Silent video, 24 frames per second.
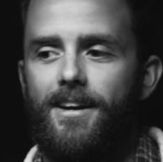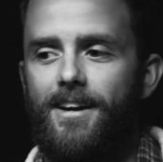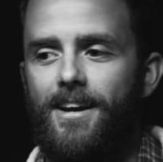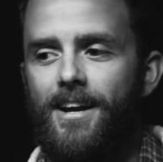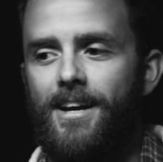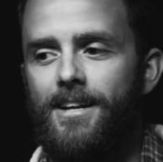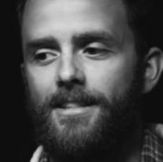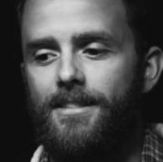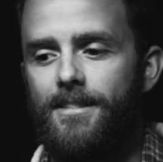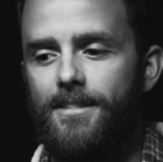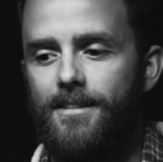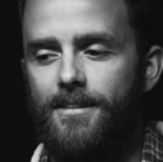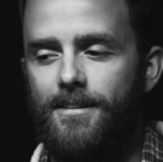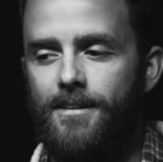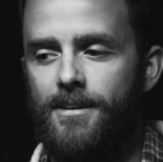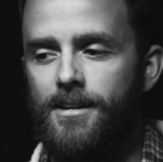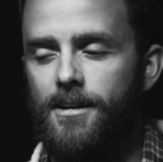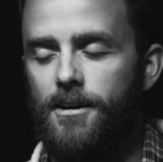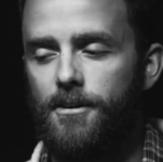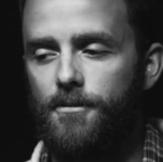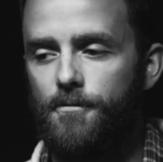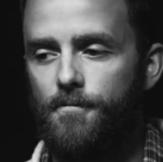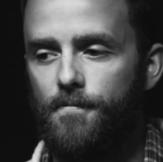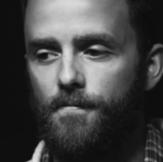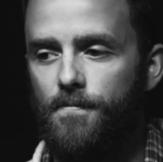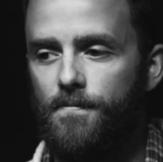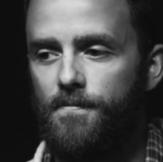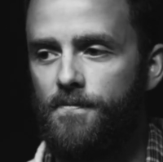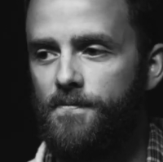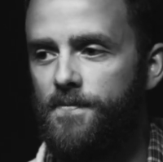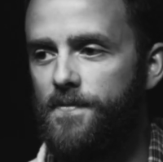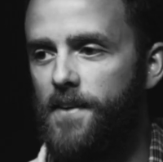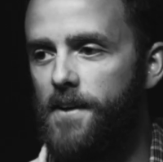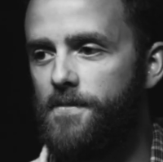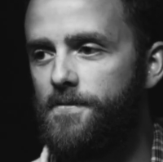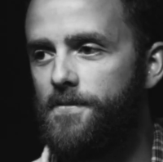and, you know,
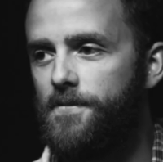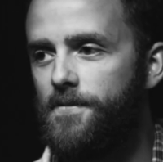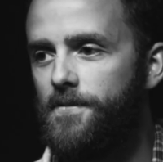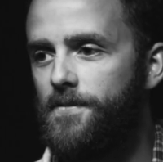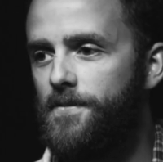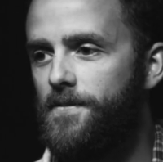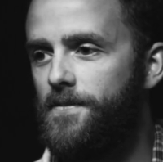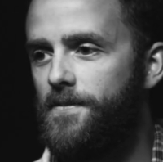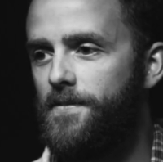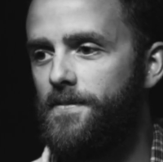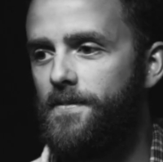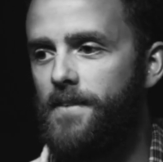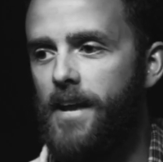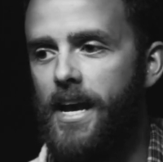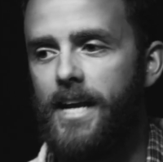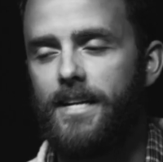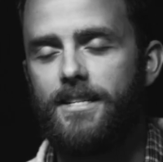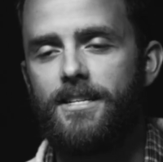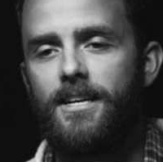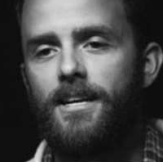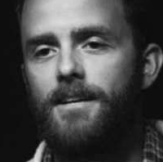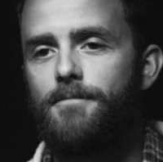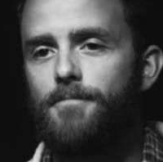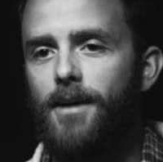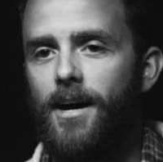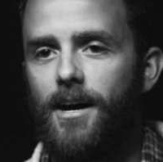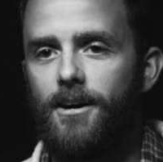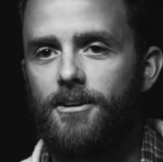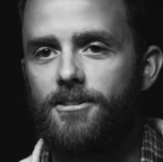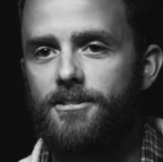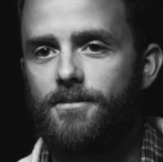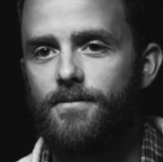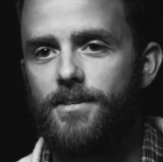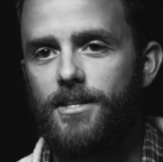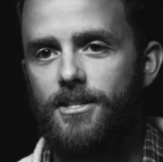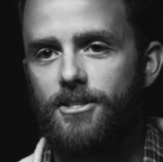18
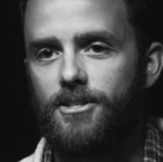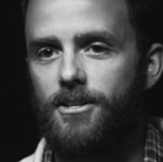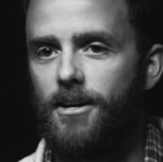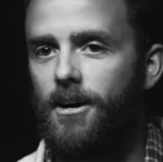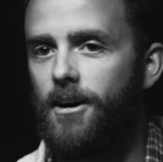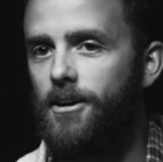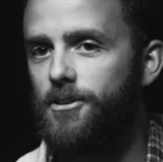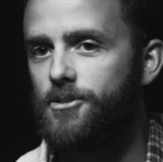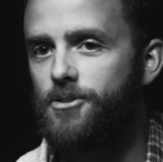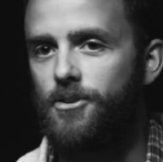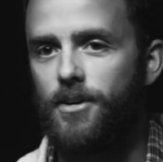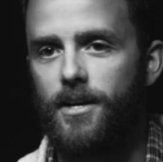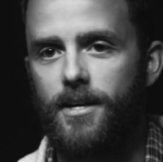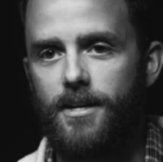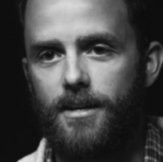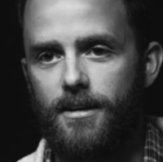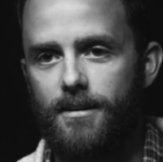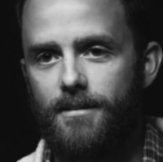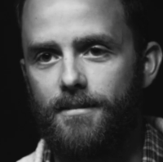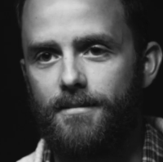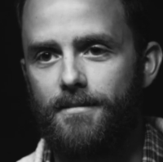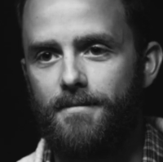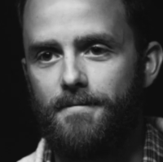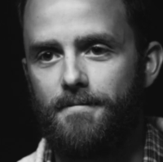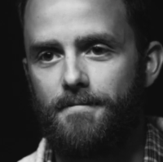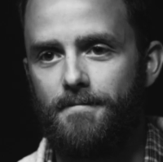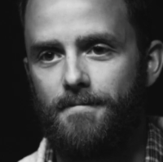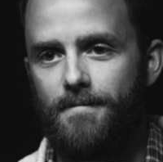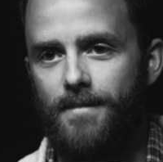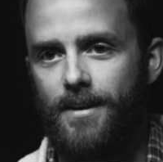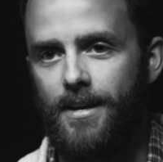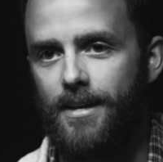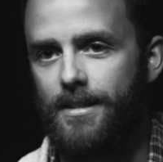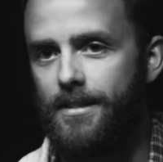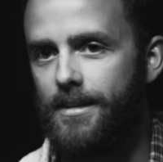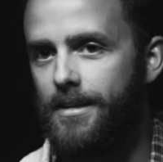miles of it is all training,
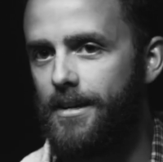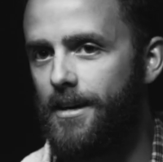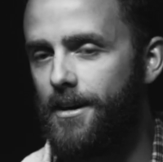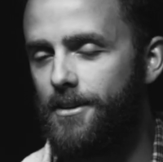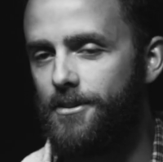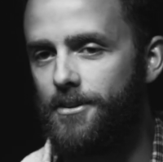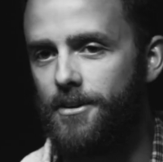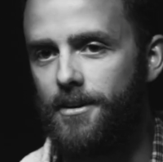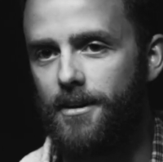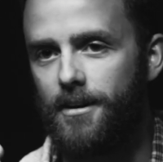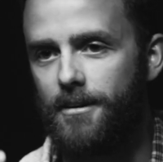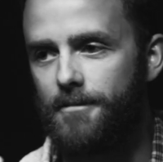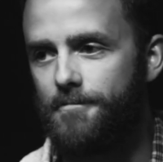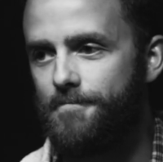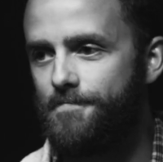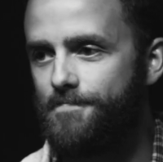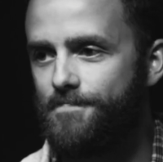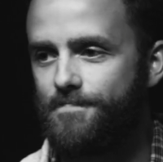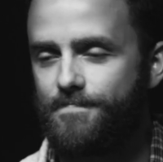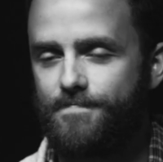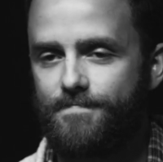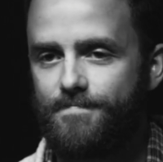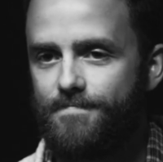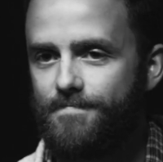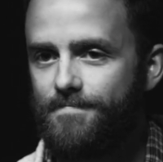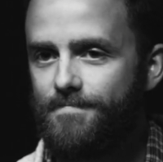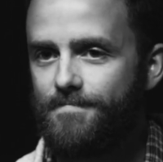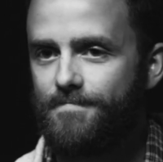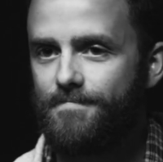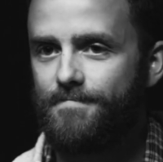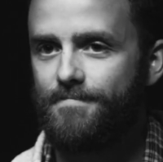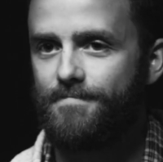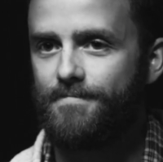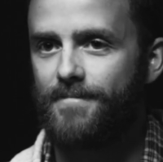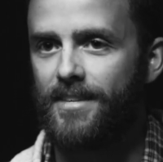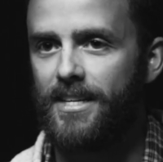and the other,
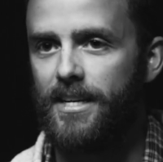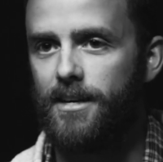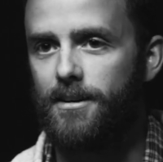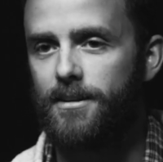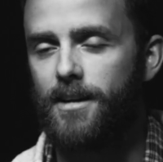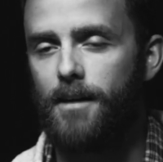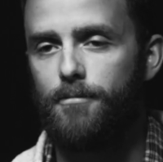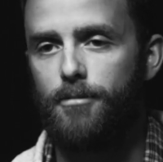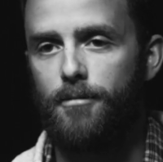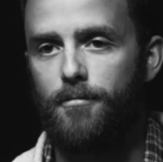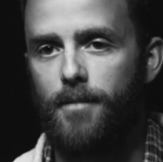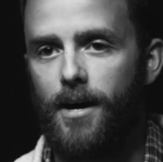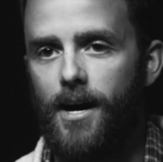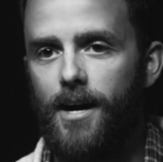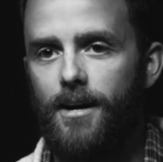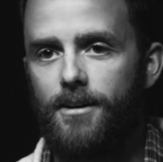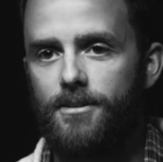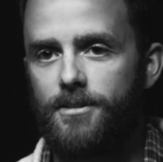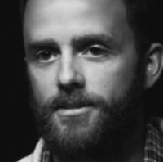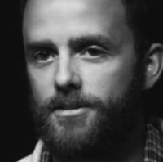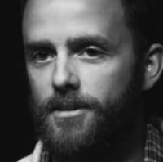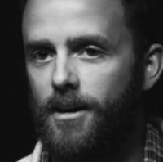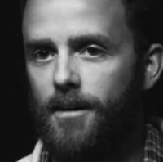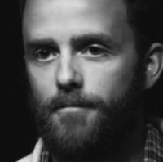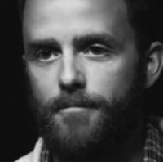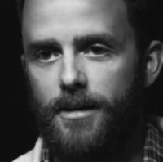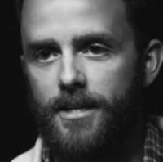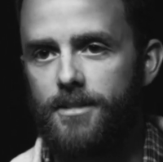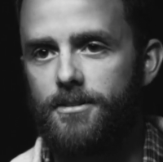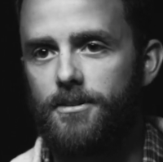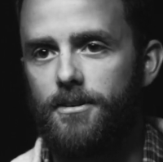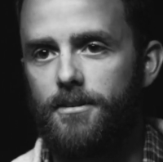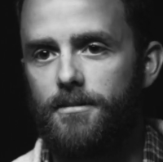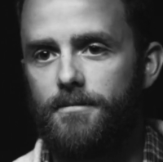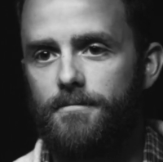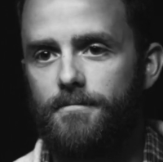you know, a couple miles is all
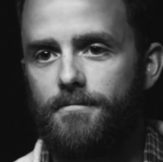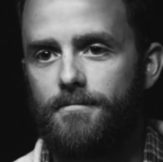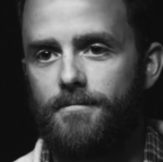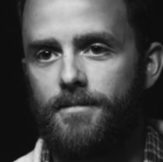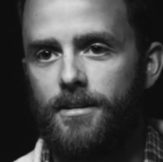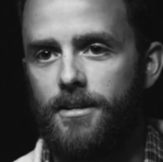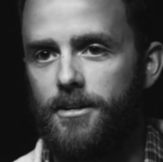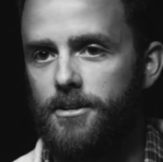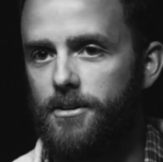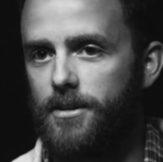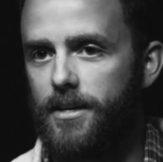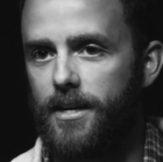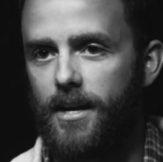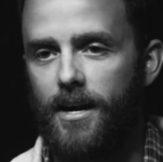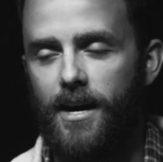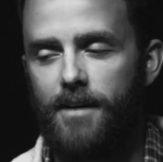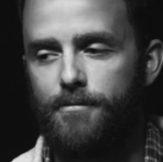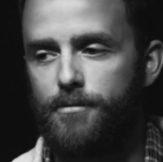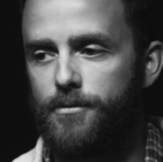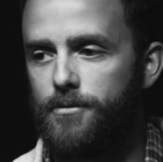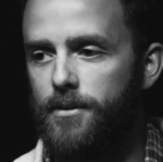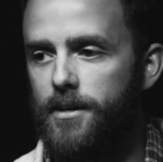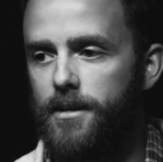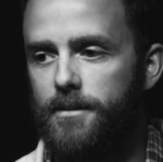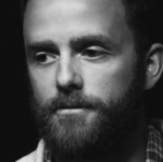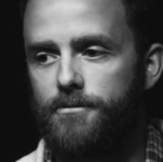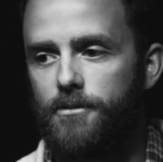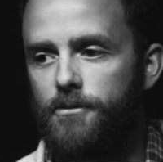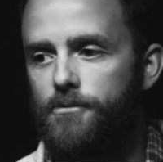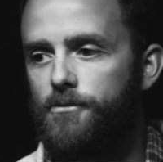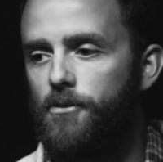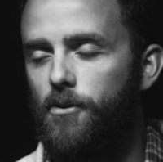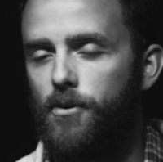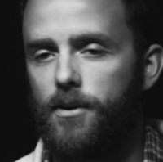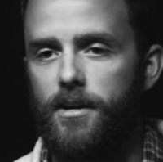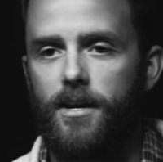mental. You know, you're like, I've been running for
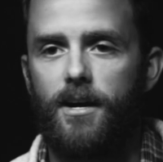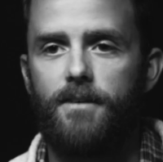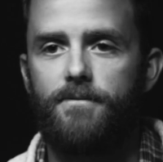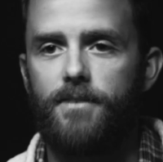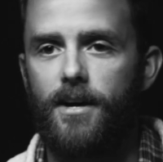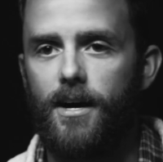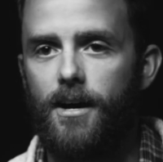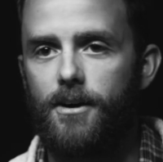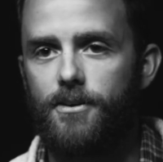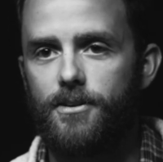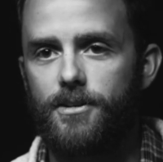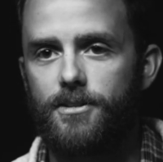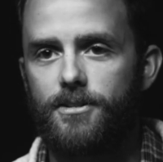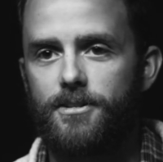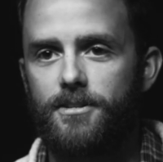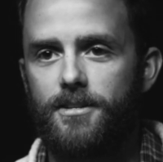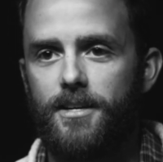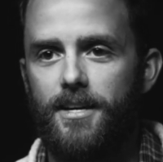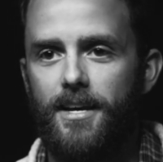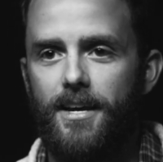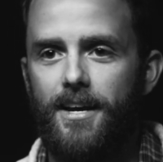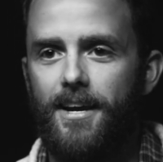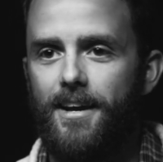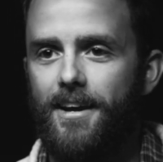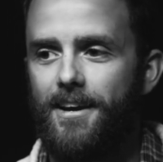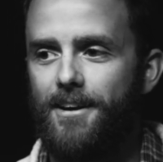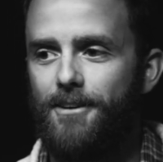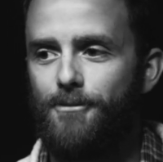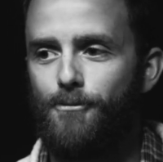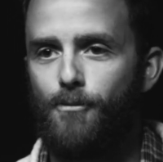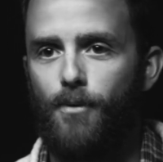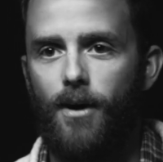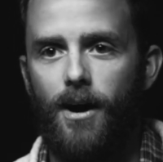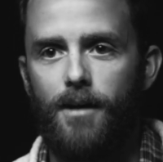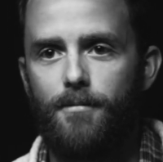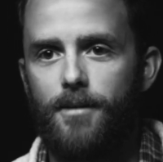4.5 hours.
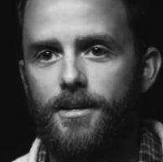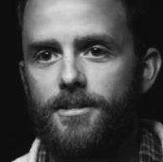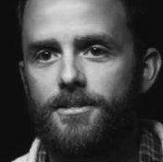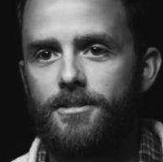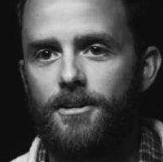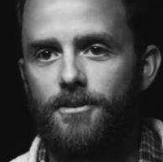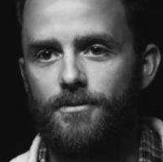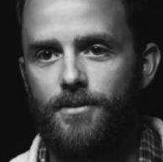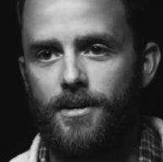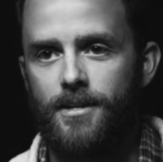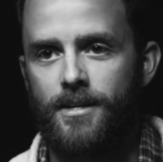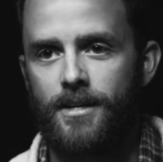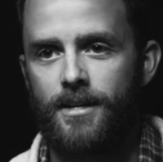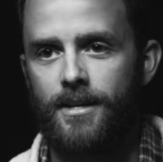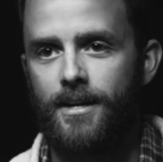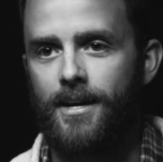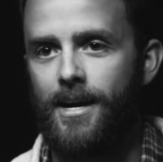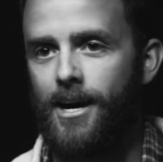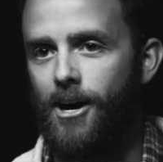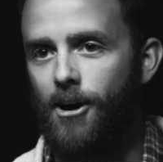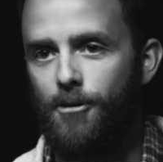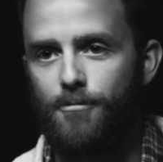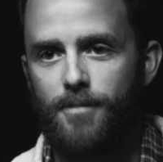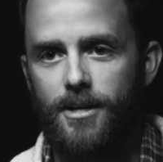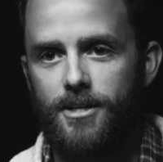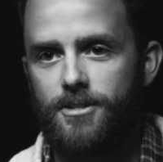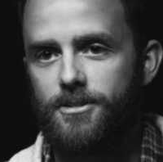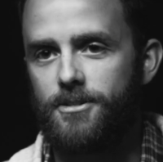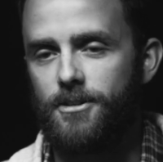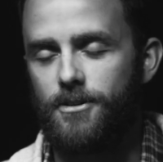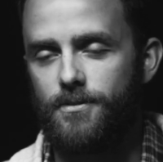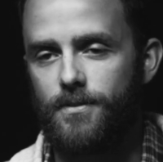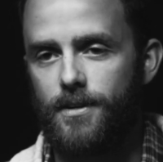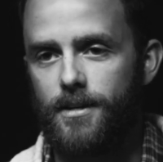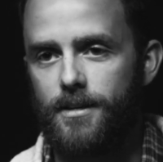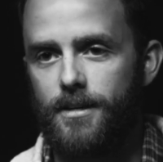Why am I still running? How am I
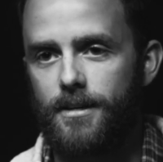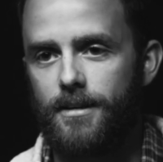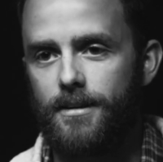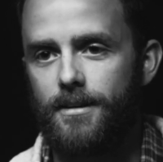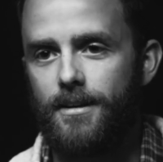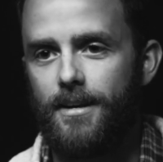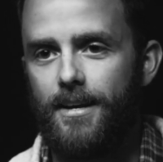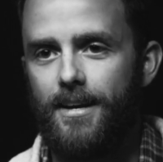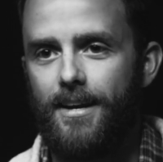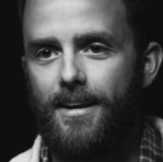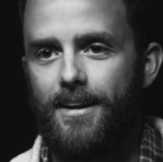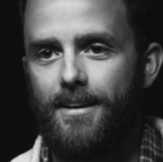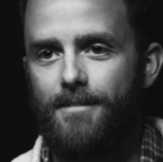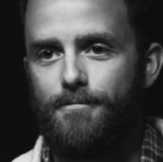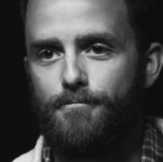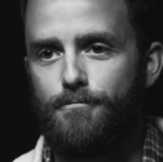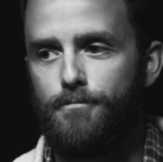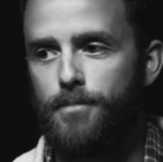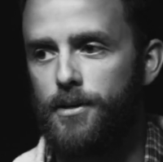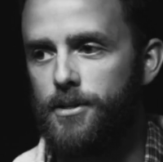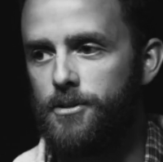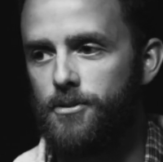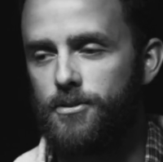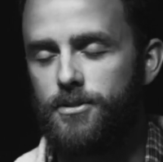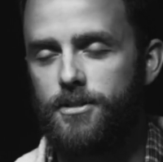still running? But you